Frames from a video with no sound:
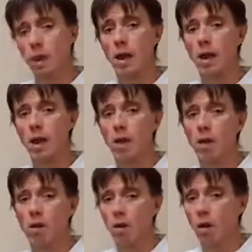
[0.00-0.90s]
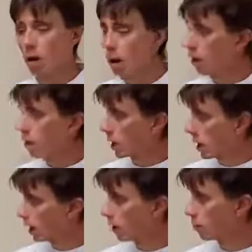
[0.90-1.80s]
like
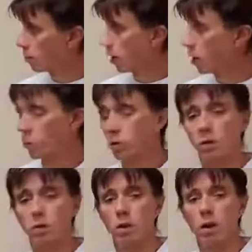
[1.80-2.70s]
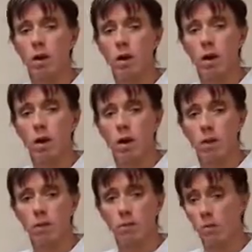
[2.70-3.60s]
gut dysbiosis,
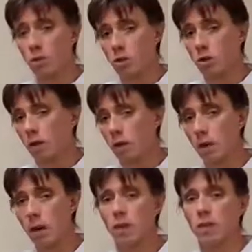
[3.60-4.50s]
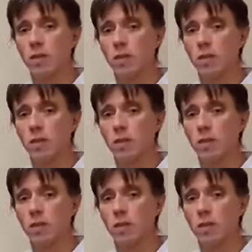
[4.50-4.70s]
inflammation of the gut.